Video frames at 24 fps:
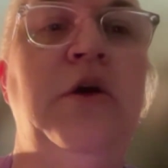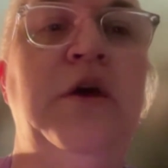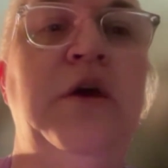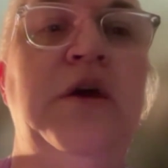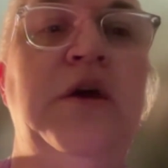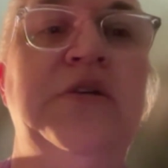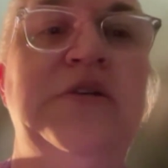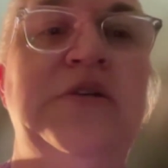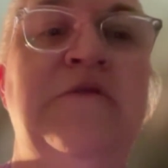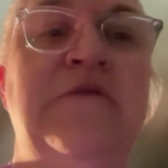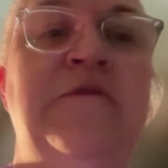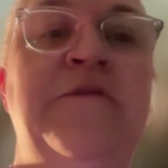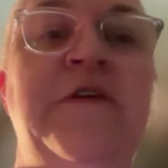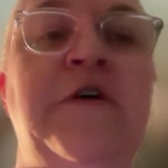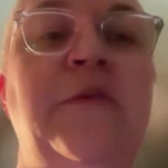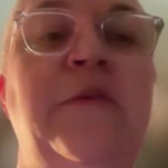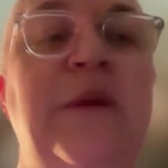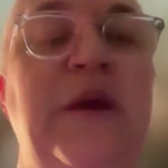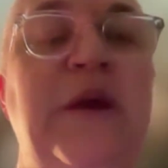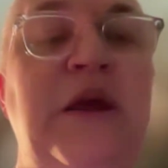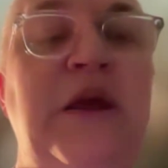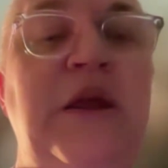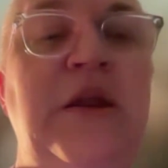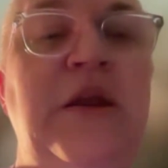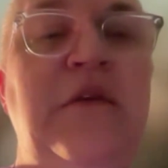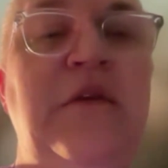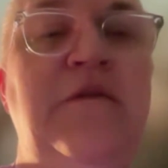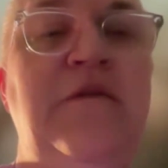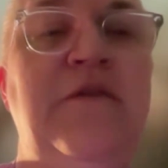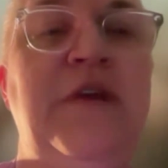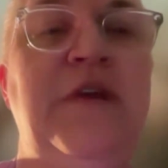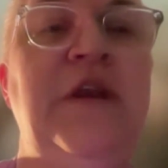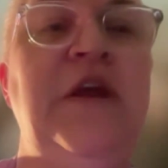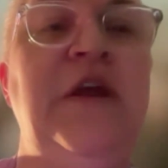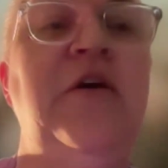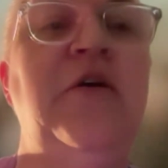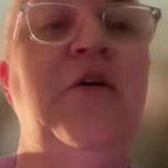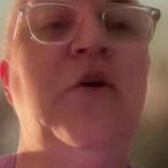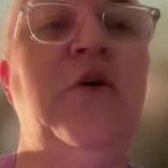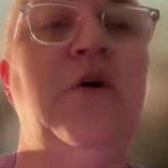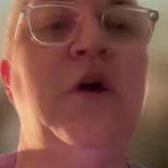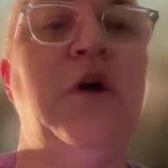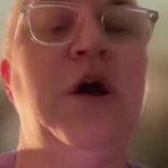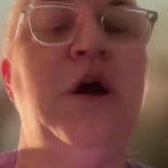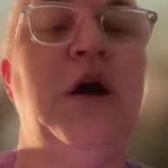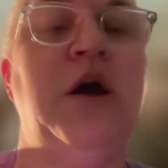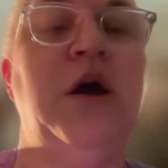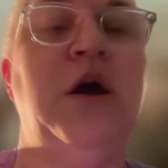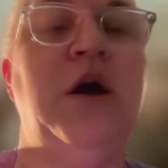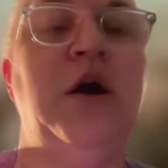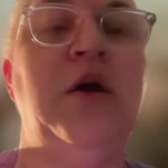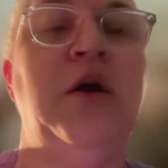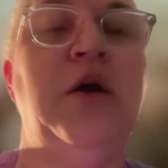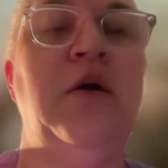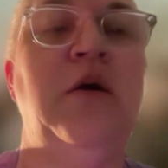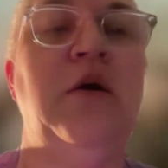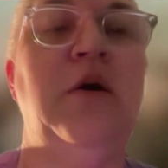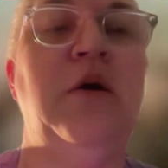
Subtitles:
Is it filming a video or